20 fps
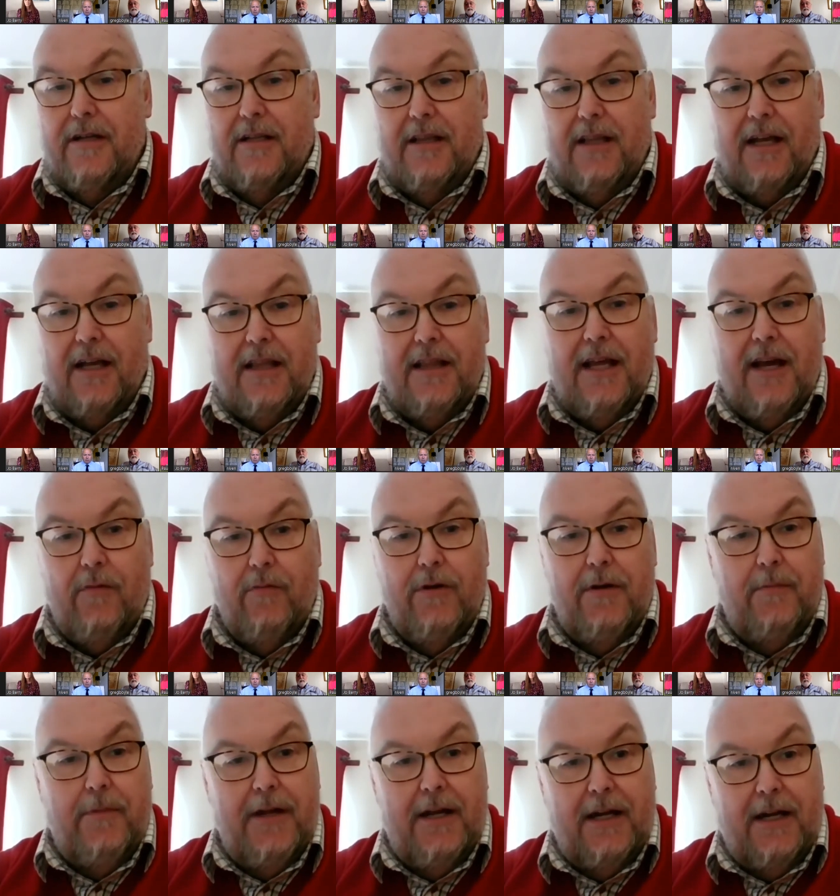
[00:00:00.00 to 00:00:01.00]
That
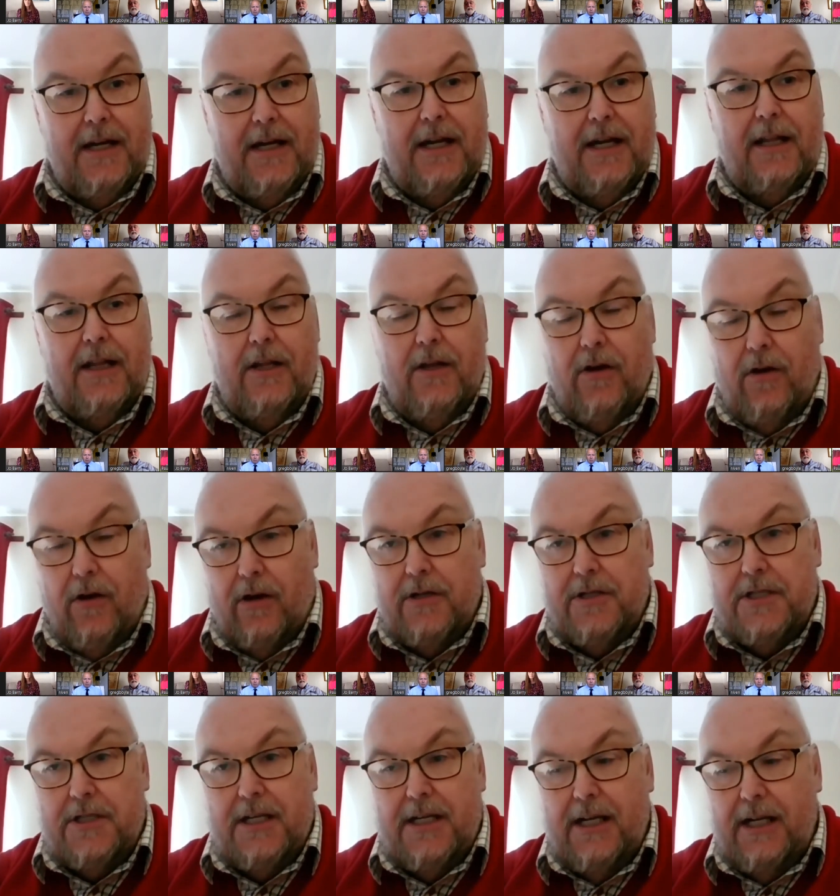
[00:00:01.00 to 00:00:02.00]
would be a great loss and